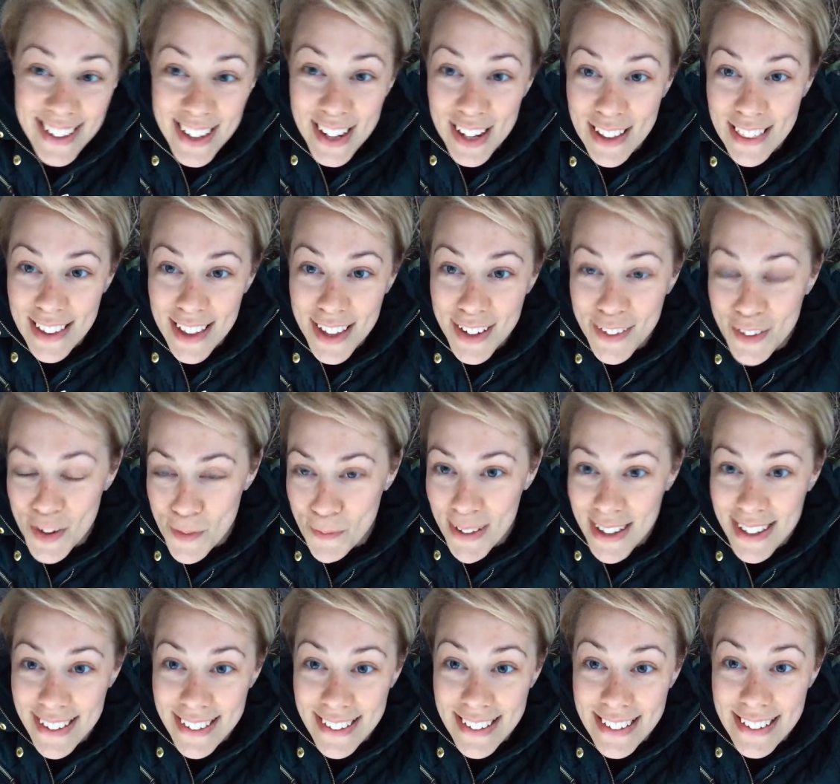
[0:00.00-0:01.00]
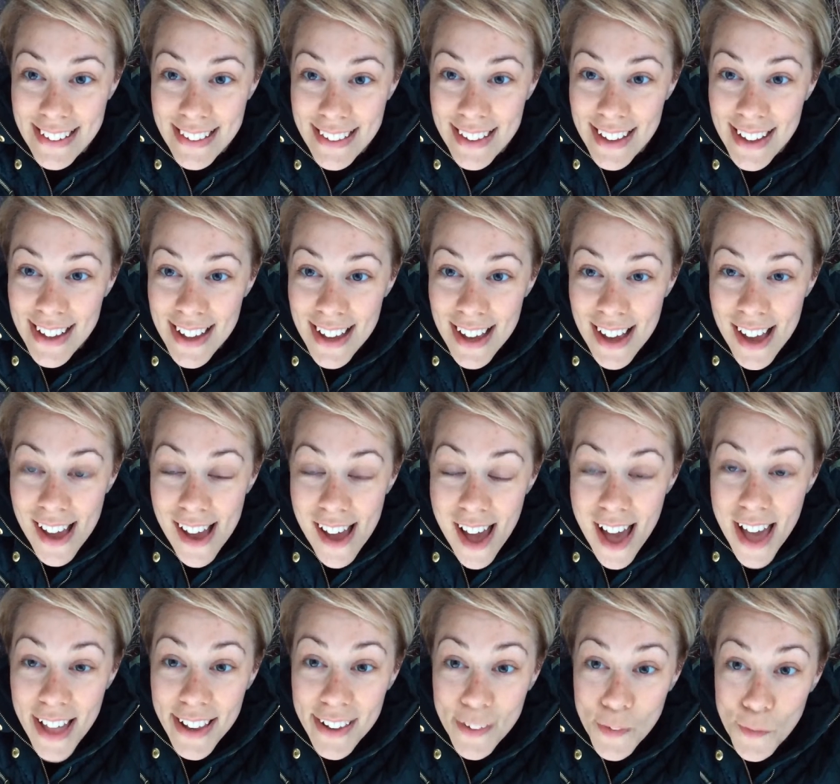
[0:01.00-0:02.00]
got a lot of capacities.
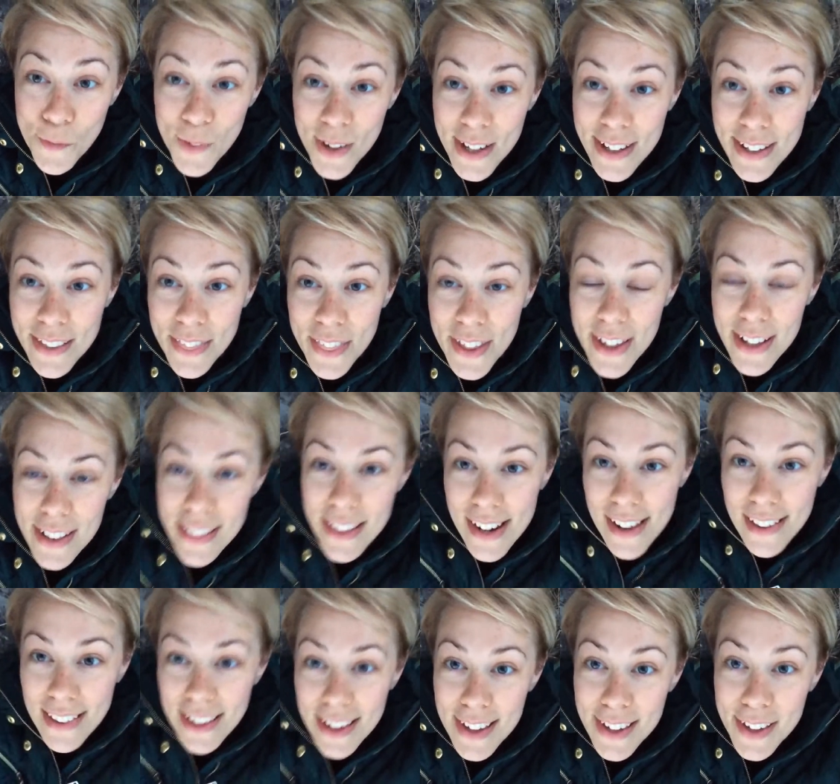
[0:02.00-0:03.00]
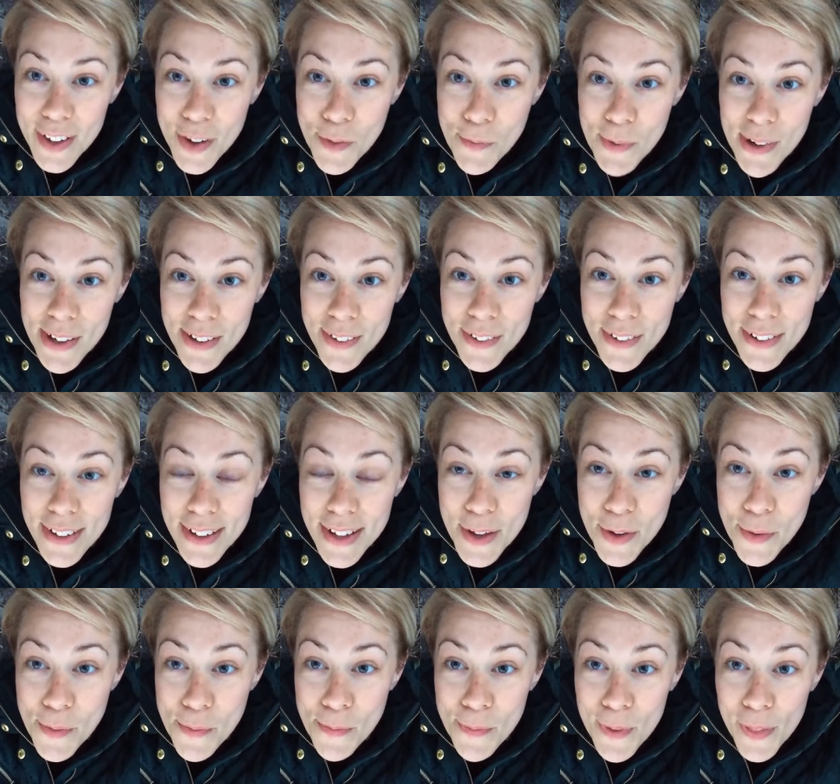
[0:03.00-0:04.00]
And one thing that I like about
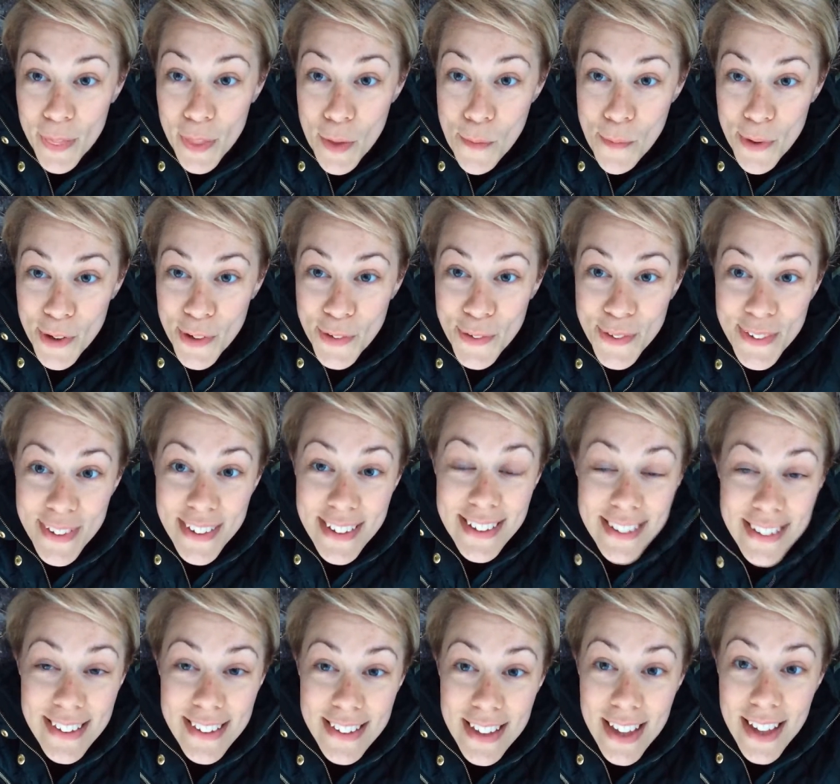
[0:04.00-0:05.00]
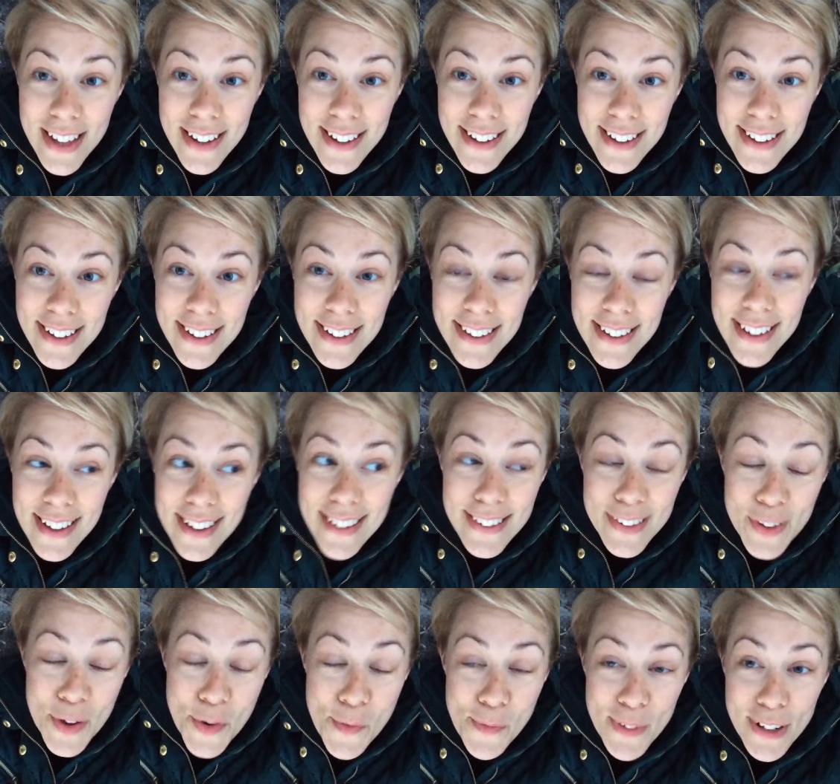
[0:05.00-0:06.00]
him the most is that he has
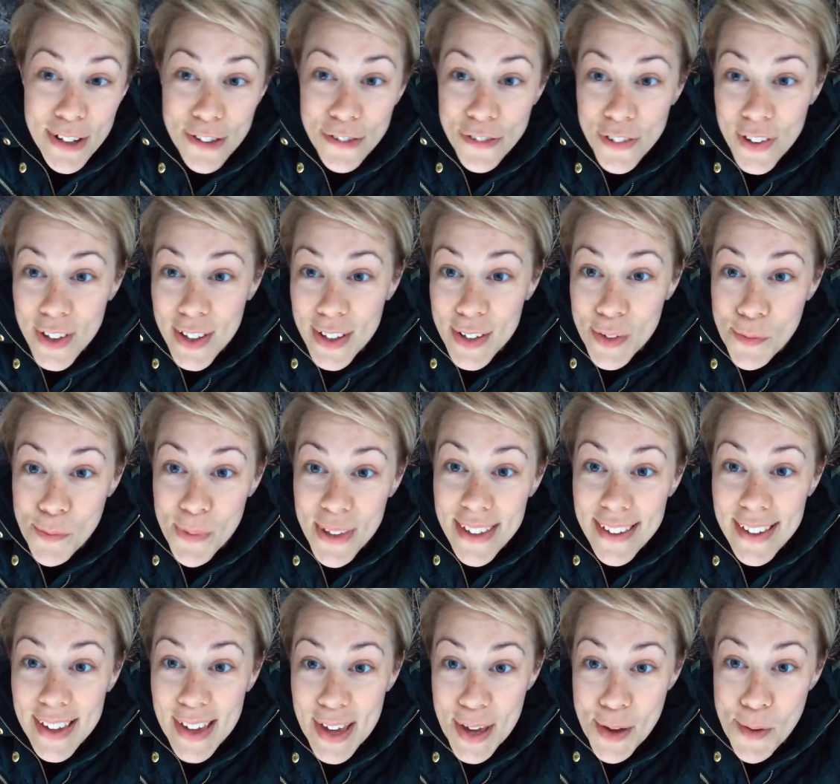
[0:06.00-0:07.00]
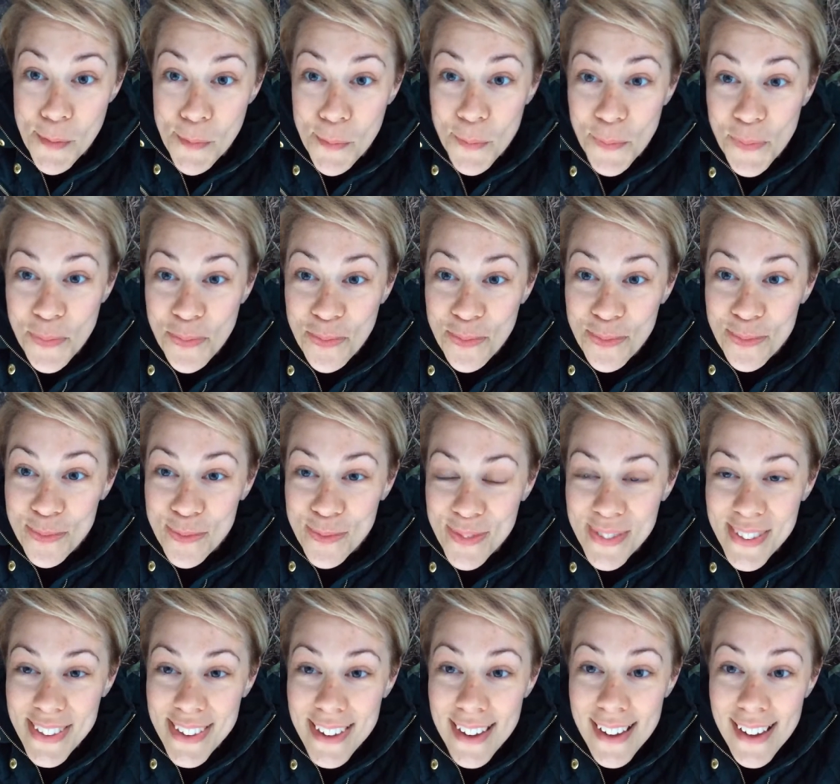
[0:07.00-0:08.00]
so much fun being him.
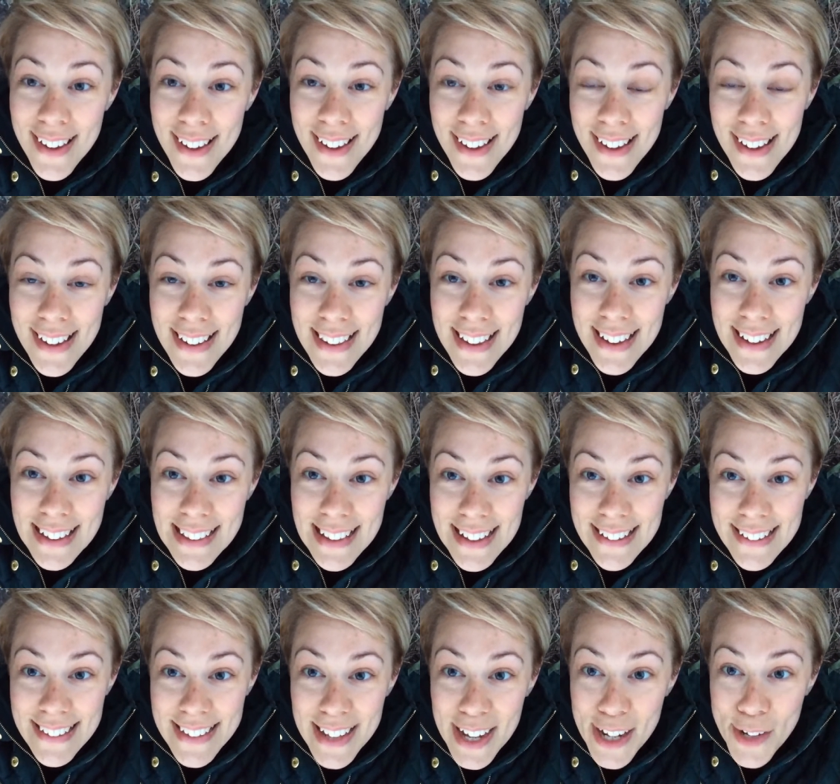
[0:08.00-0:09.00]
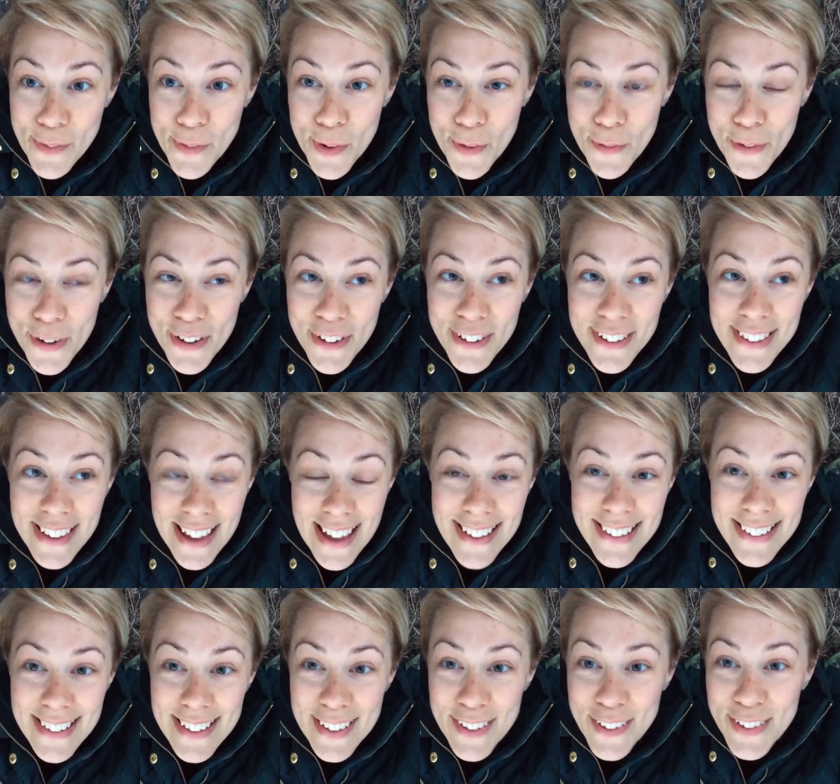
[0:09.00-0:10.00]
Like last night we were
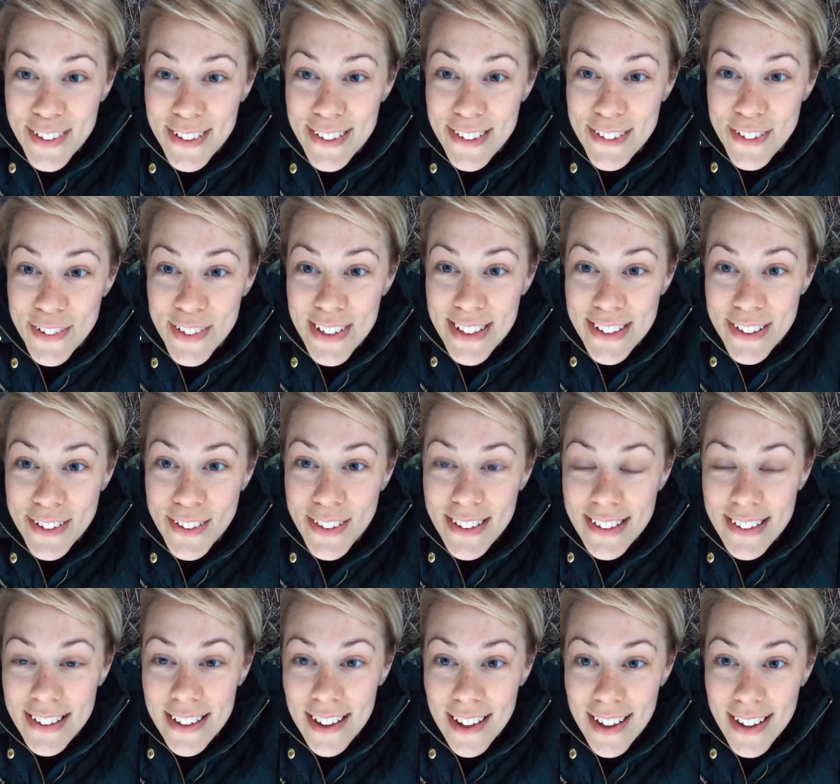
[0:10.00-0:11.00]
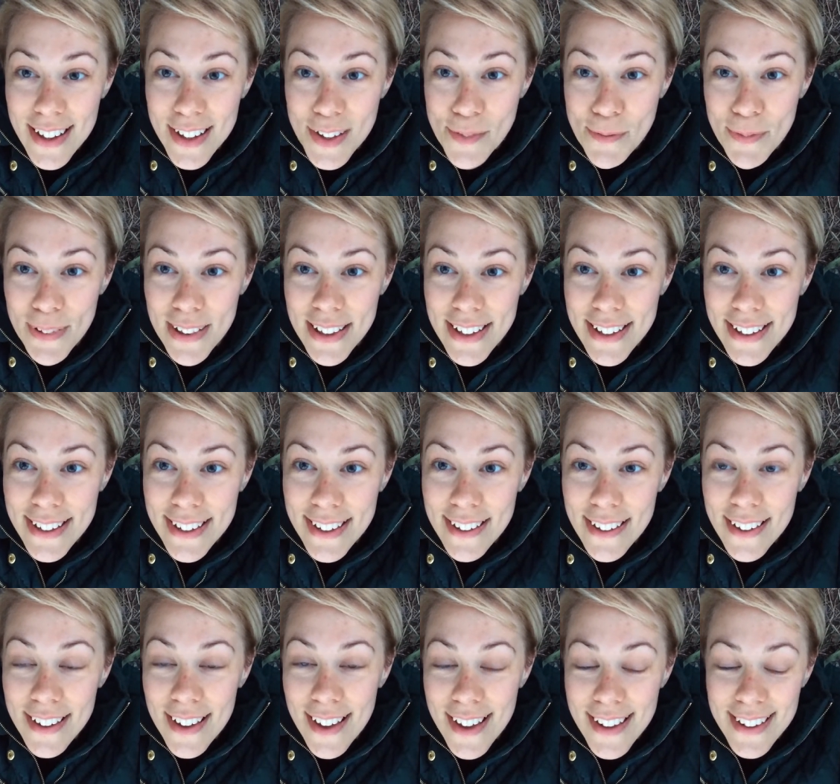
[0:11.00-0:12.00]
dancing on the street to this guy
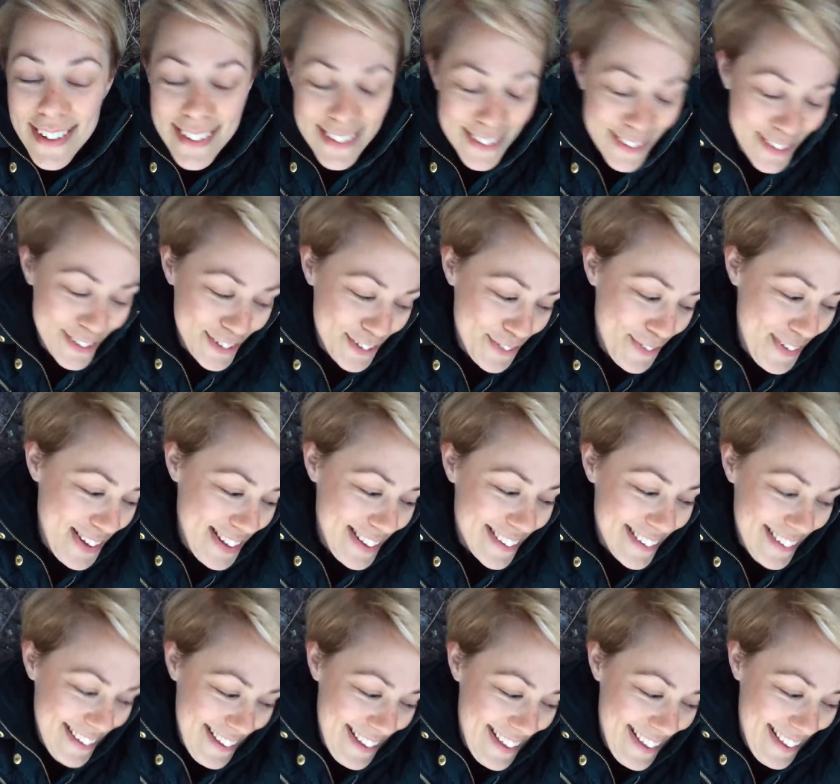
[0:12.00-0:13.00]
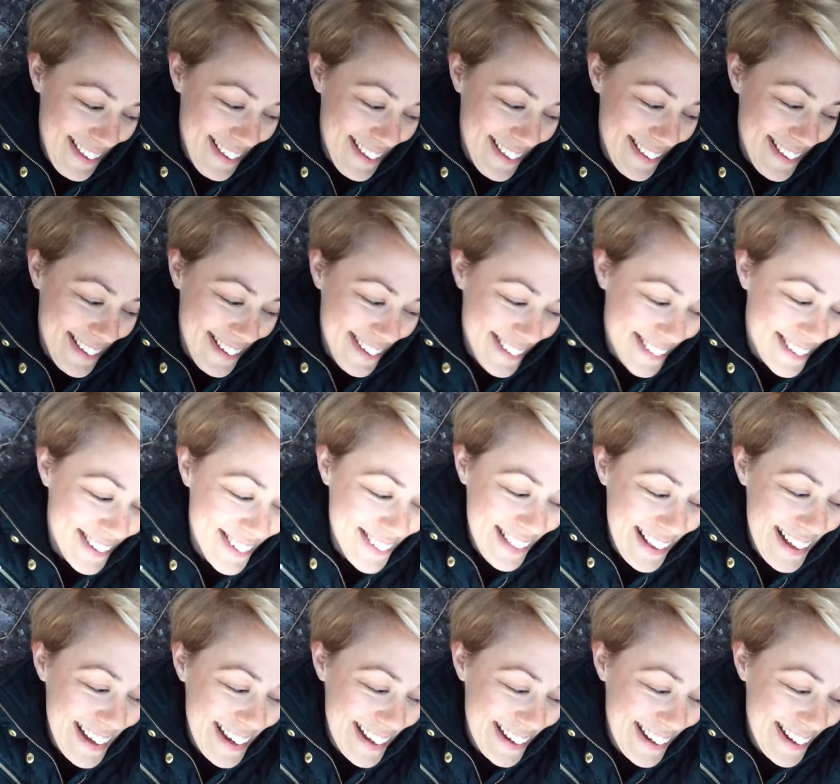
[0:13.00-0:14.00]
playing an instrument to
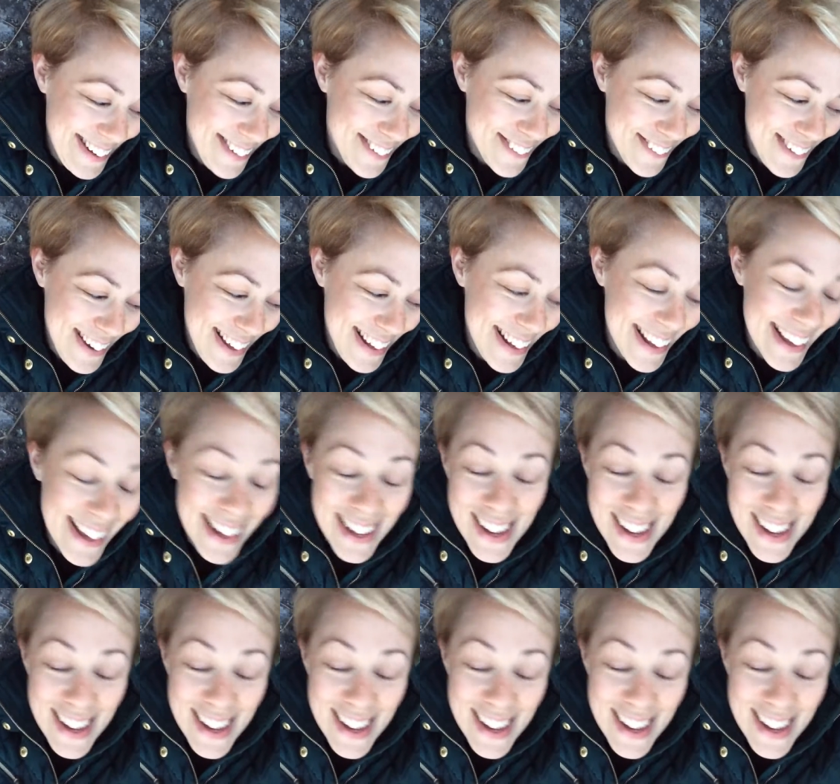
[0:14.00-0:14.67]
Lady in Red.